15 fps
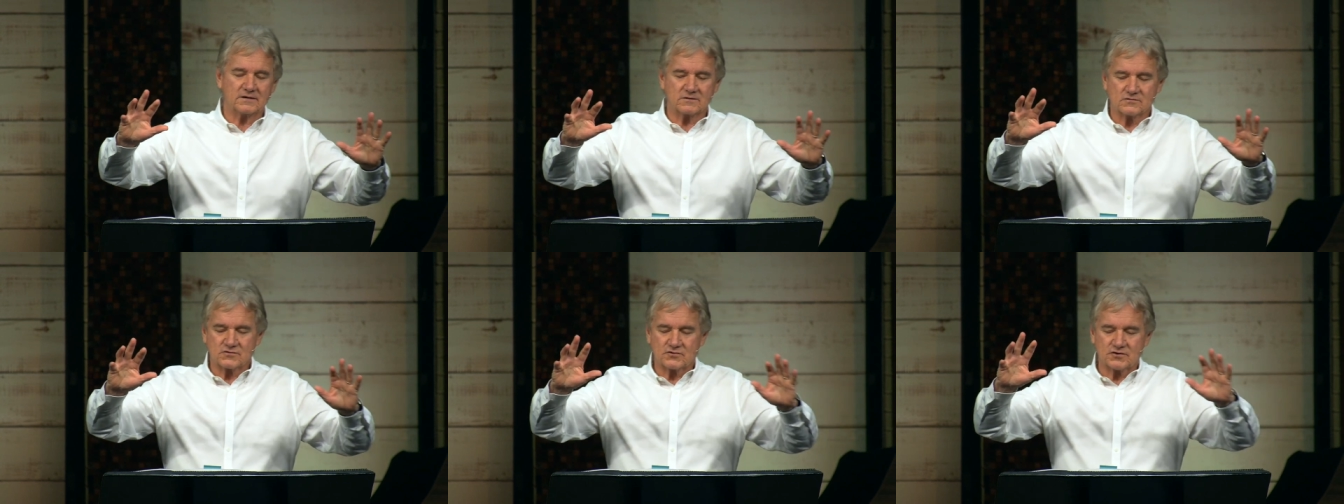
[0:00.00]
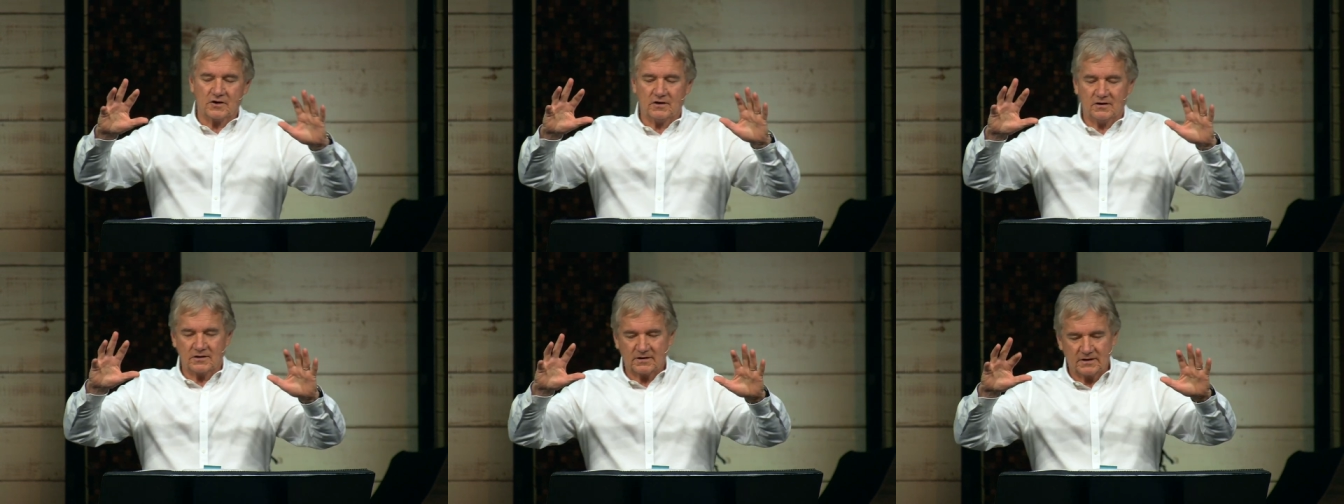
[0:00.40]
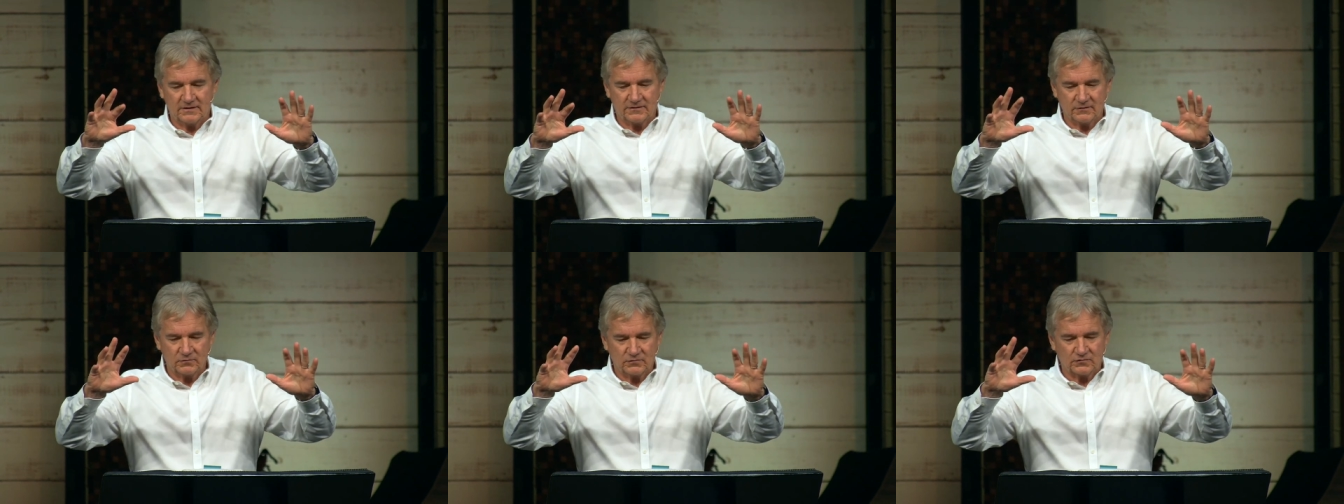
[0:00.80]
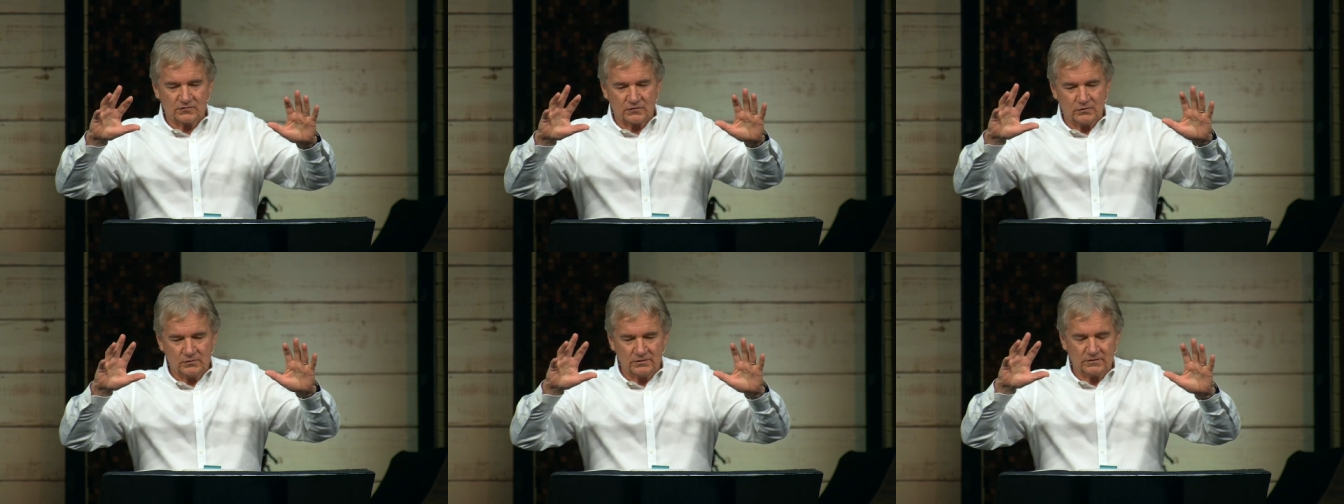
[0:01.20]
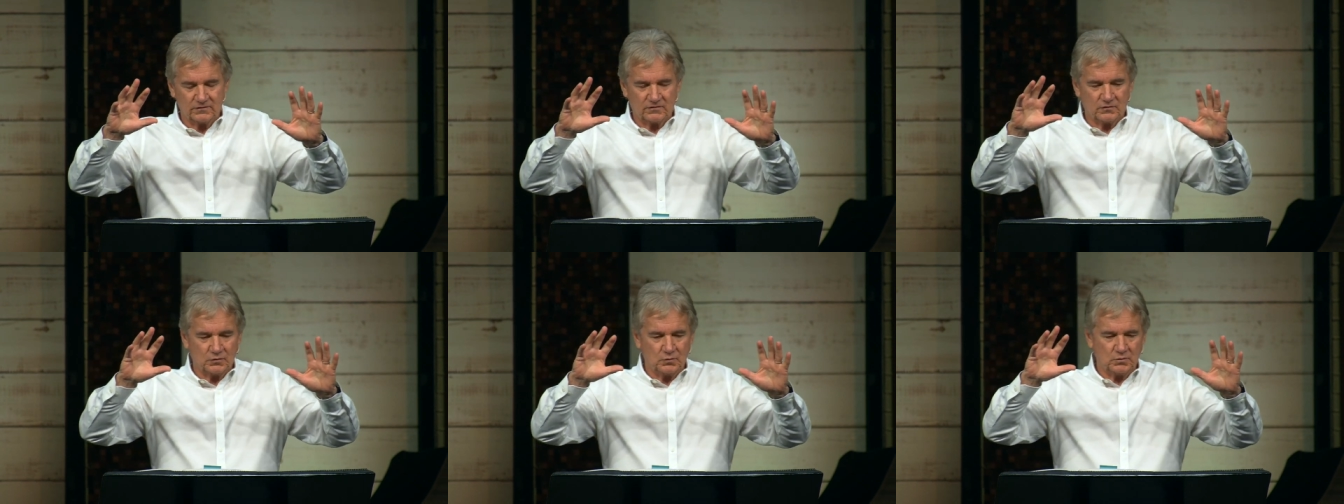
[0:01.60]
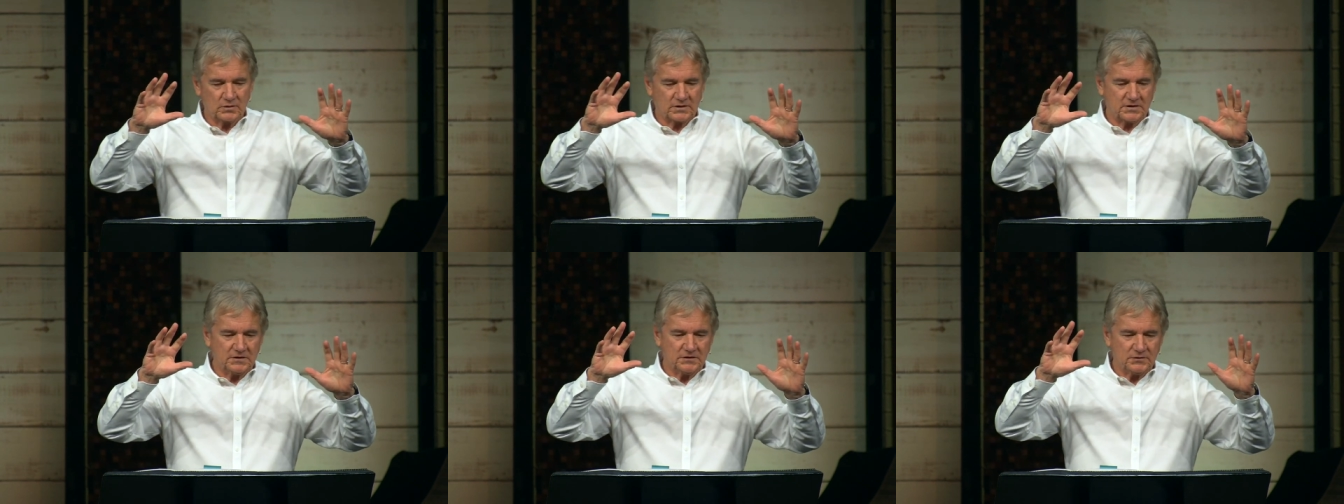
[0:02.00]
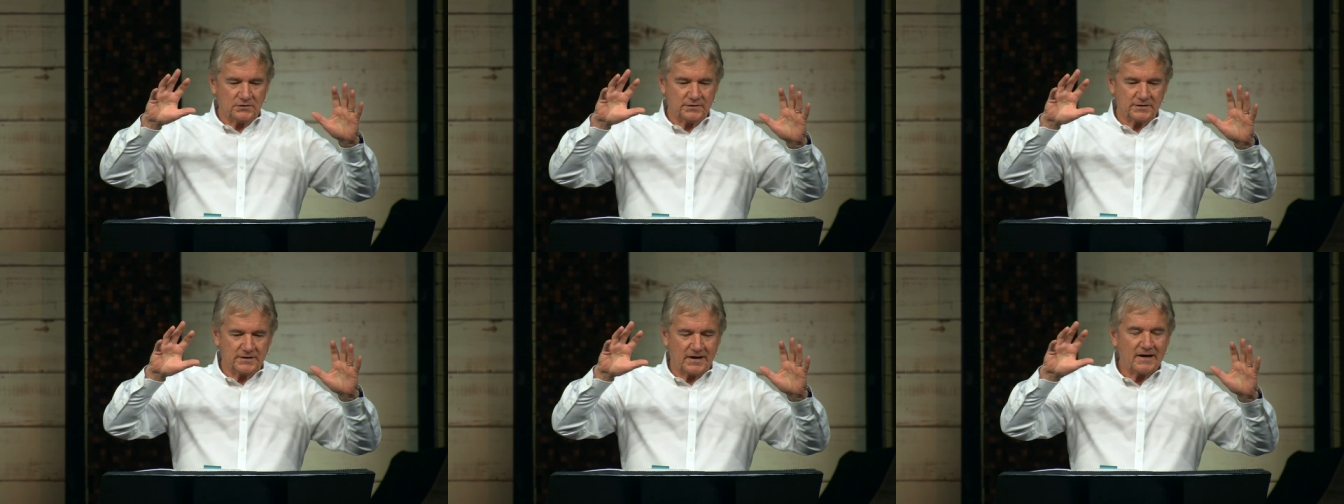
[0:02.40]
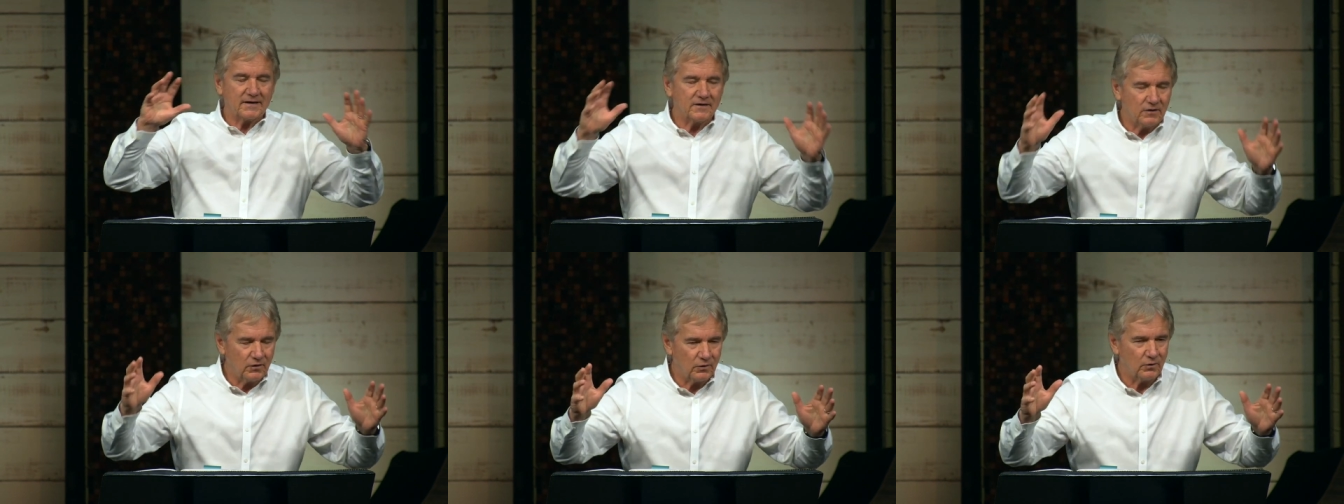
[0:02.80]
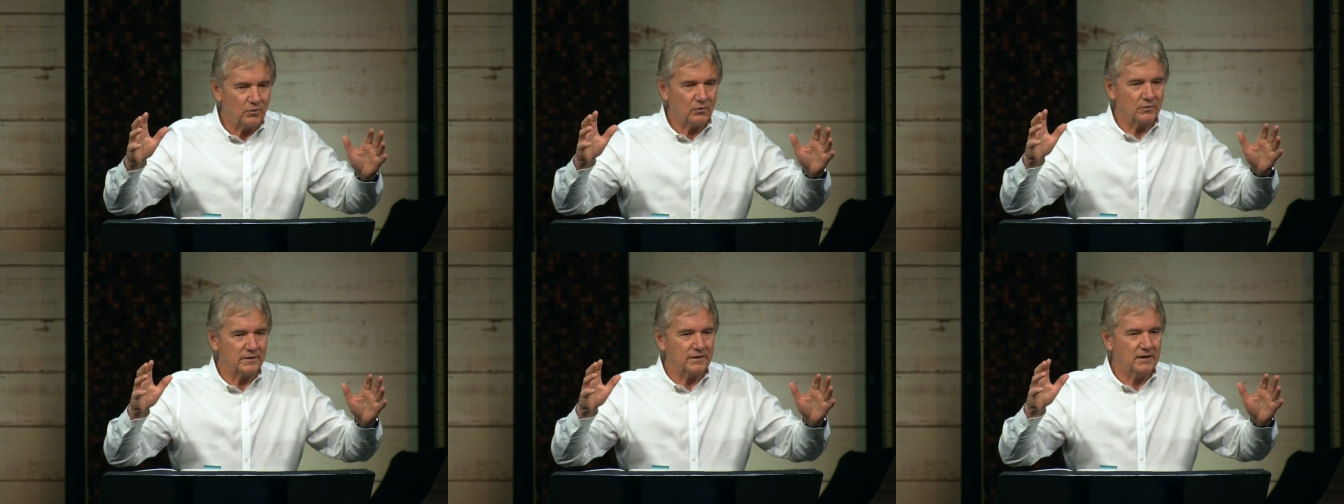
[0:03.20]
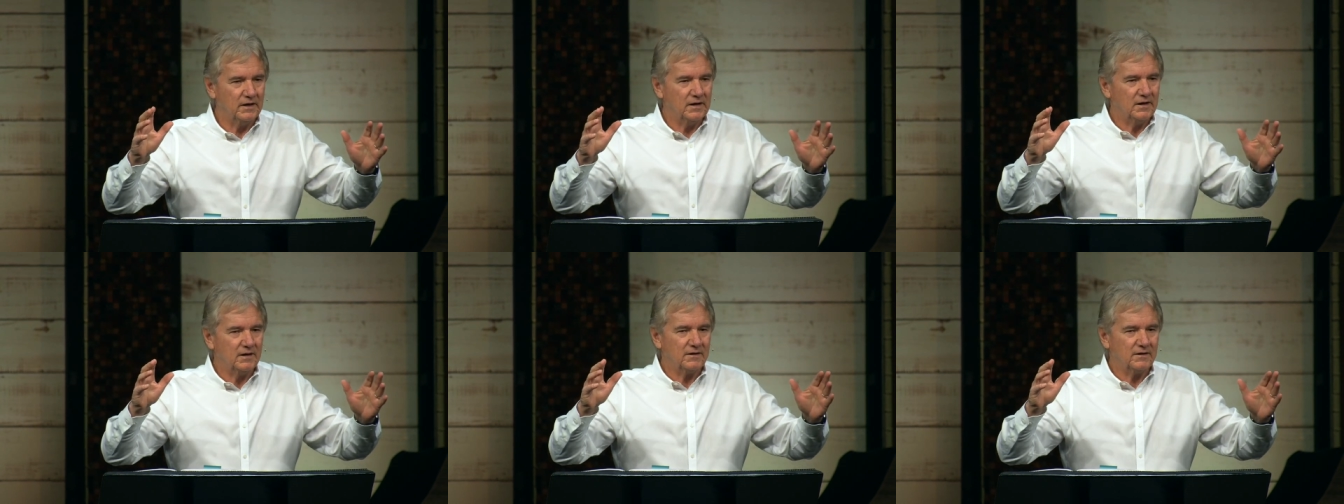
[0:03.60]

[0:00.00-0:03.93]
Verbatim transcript: in shock at those students who were killed in Idaho and